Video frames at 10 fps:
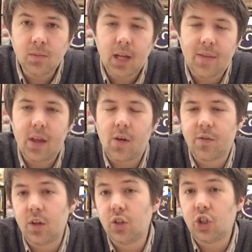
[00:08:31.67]
and they
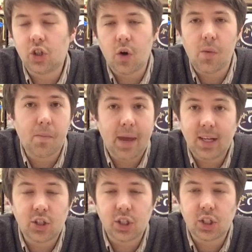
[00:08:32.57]
often show
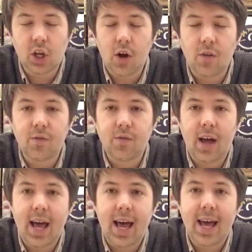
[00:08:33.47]
pictures of
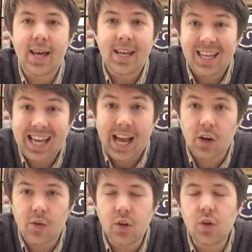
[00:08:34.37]

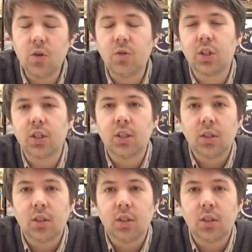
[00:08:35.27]
kangaroos,